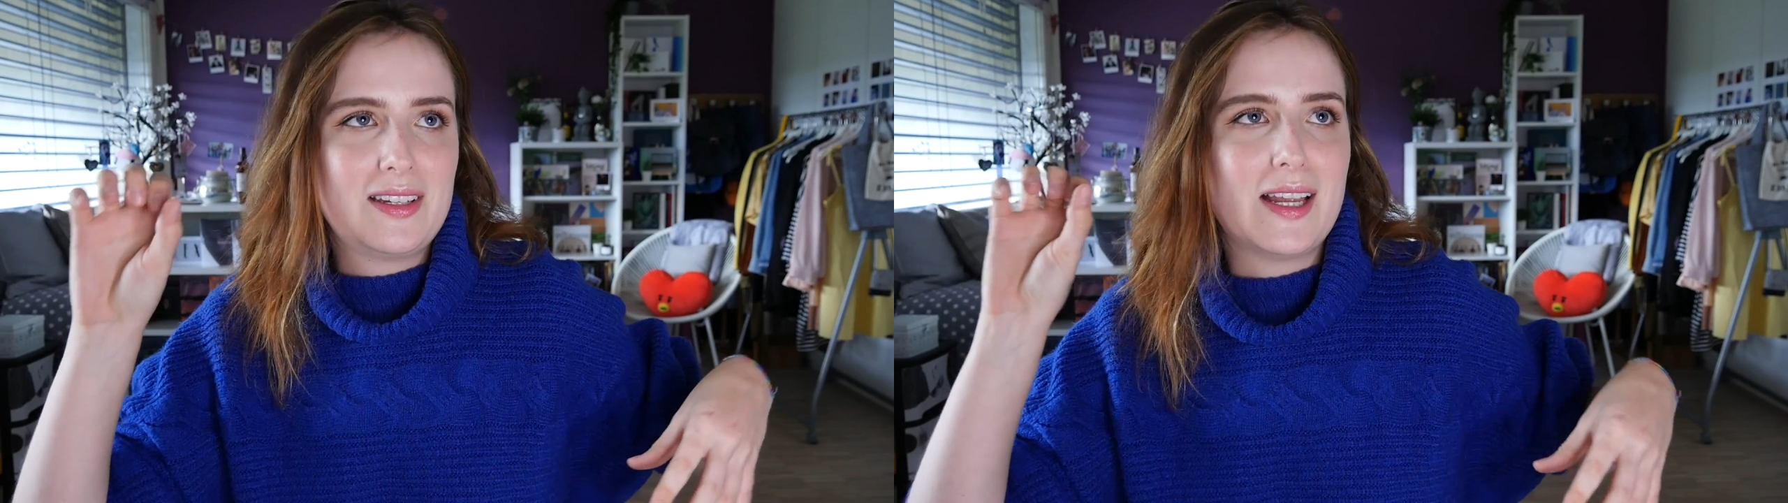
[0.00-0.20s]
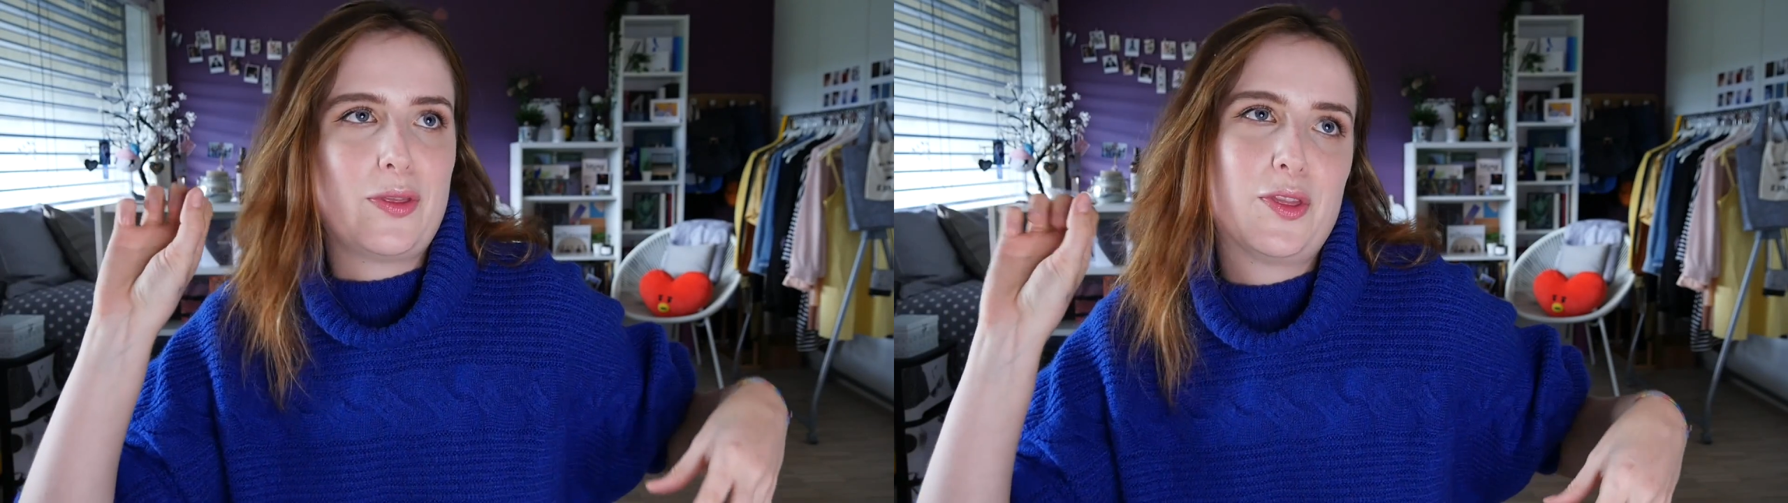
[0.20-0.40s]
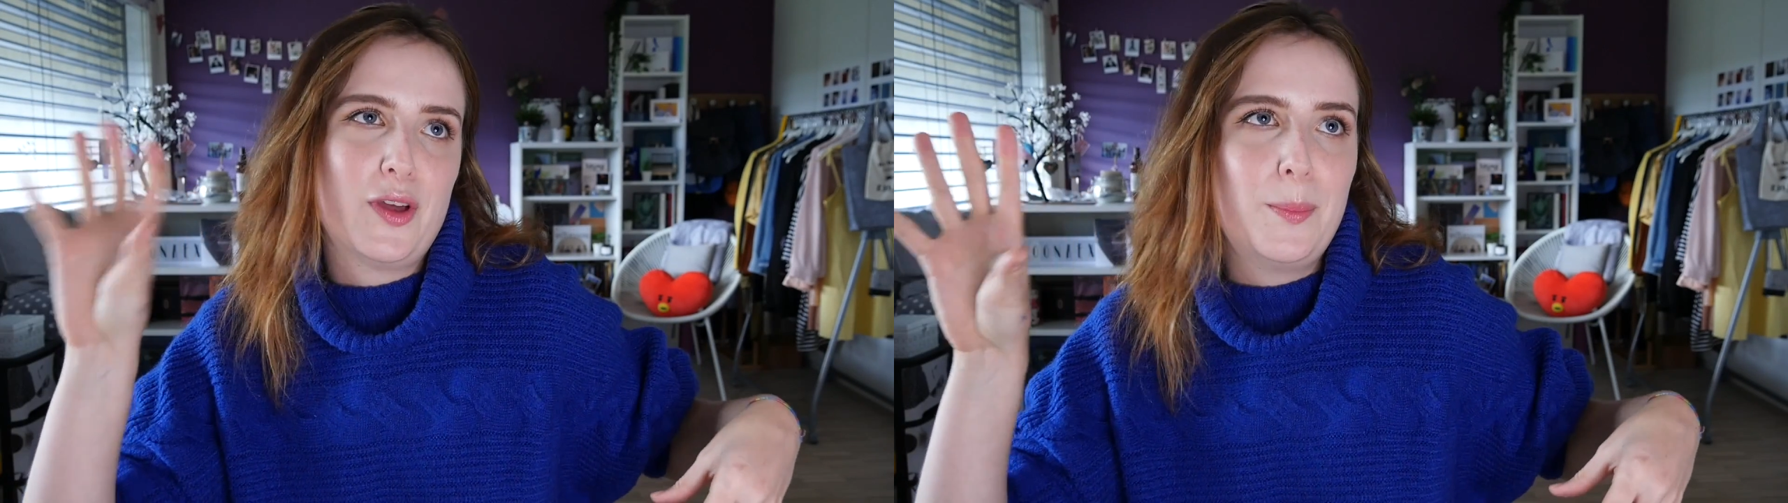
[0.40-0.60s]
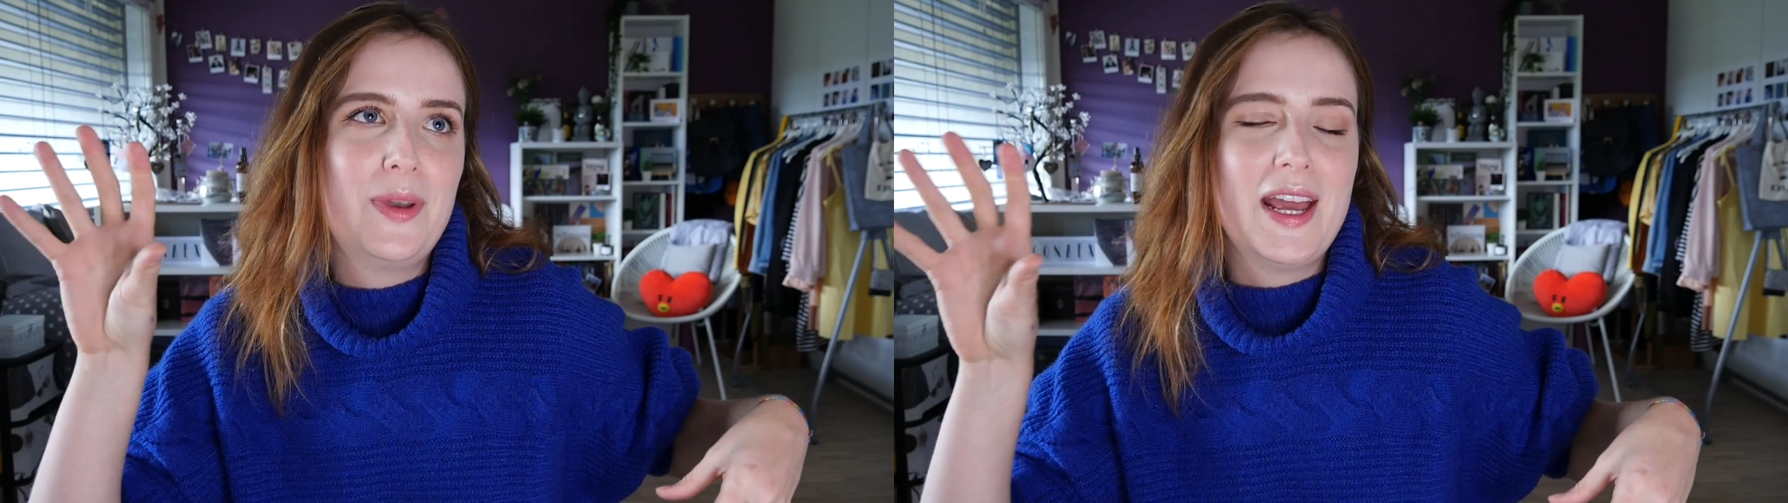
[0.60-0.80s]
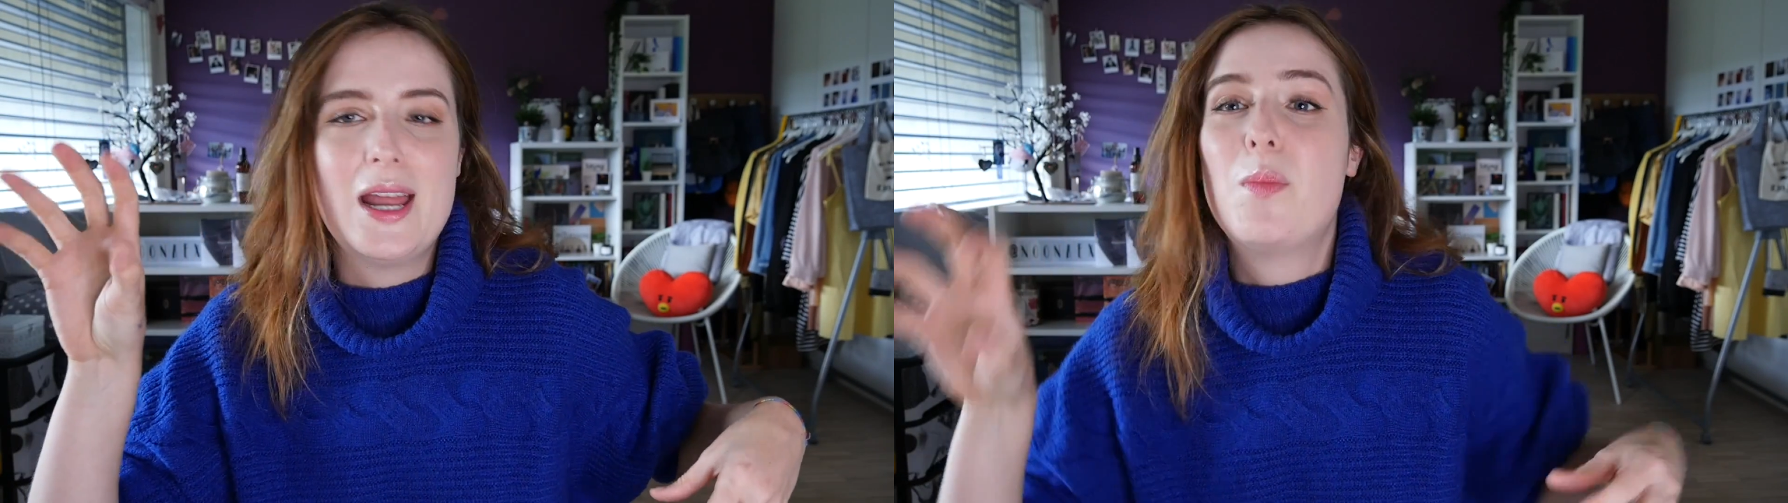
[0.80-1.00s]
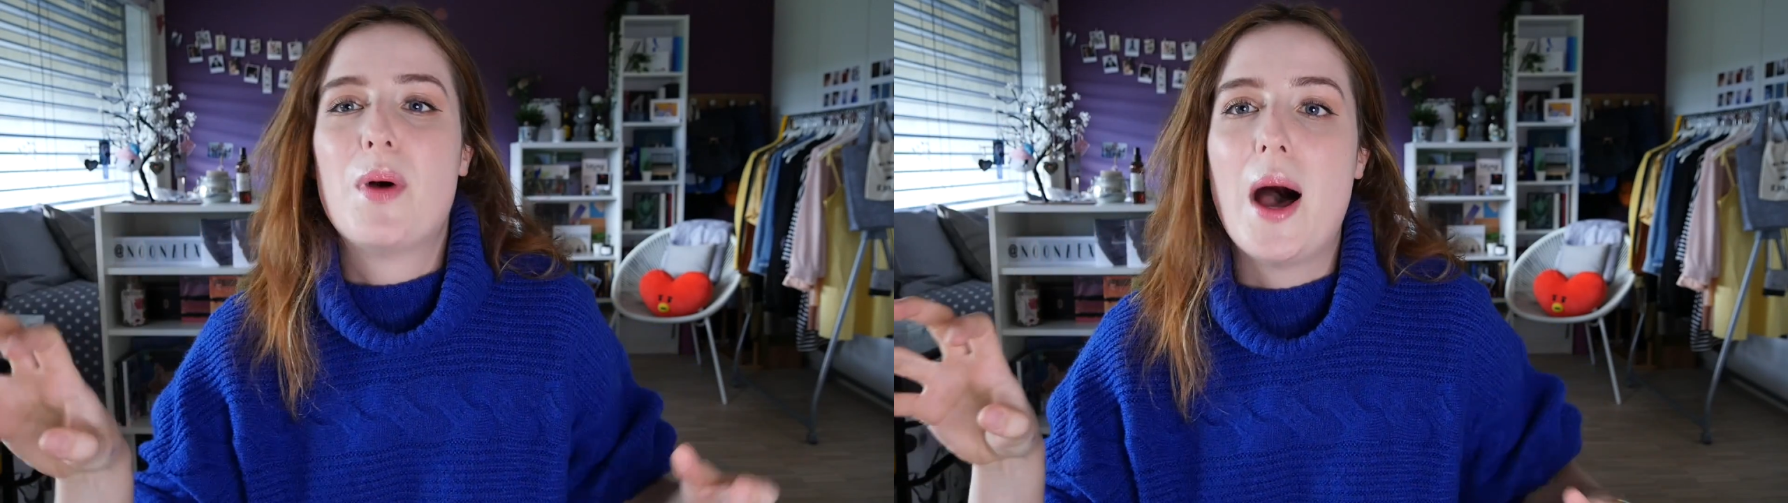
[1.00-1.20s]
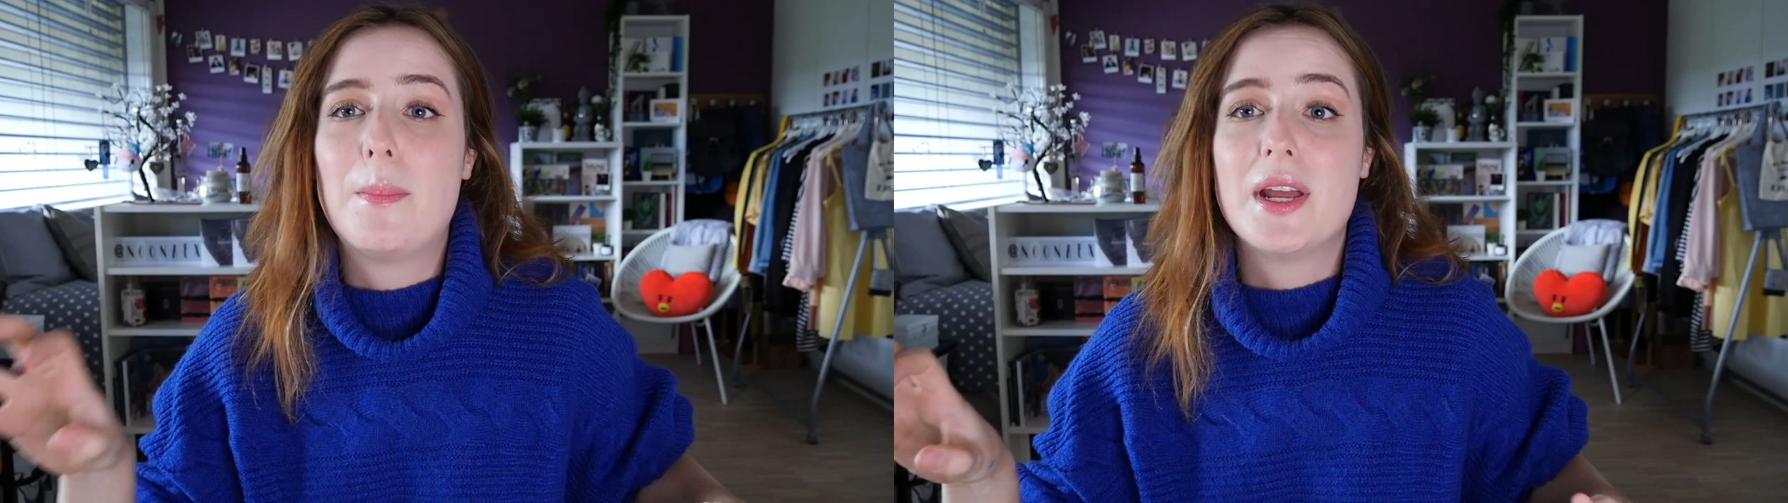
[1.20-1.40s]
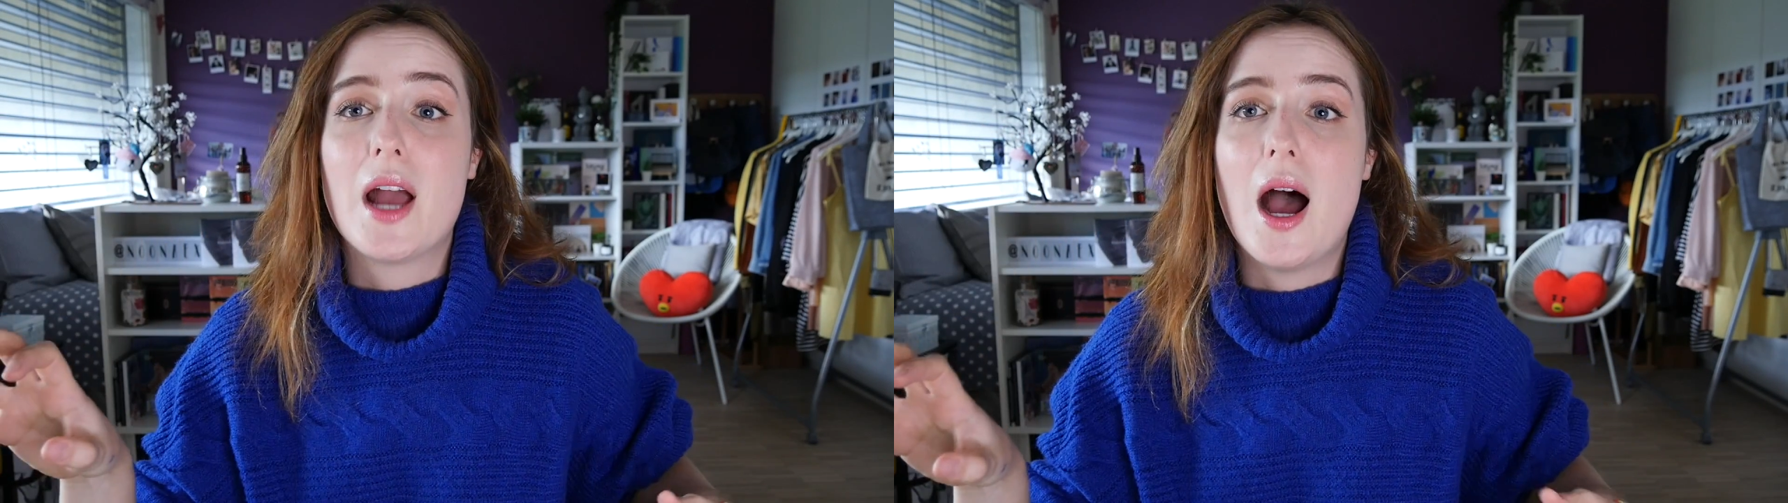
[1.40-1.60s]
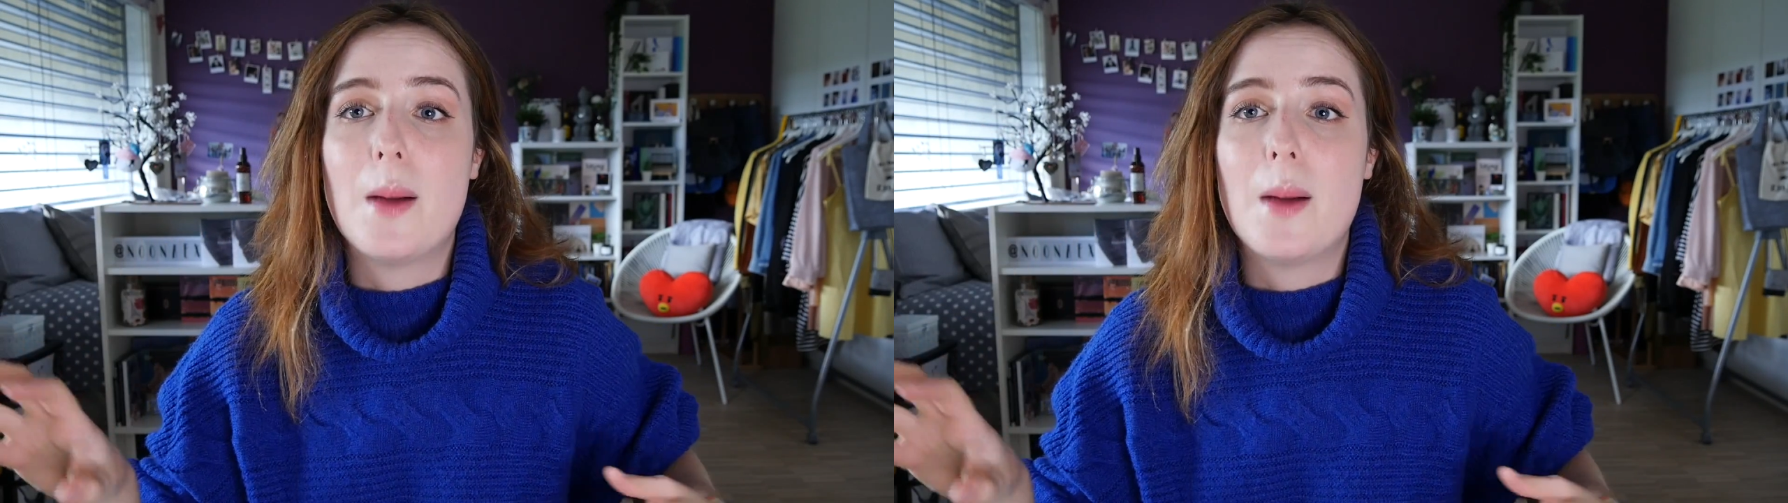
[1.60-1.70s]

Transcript: that thumbnail popping up.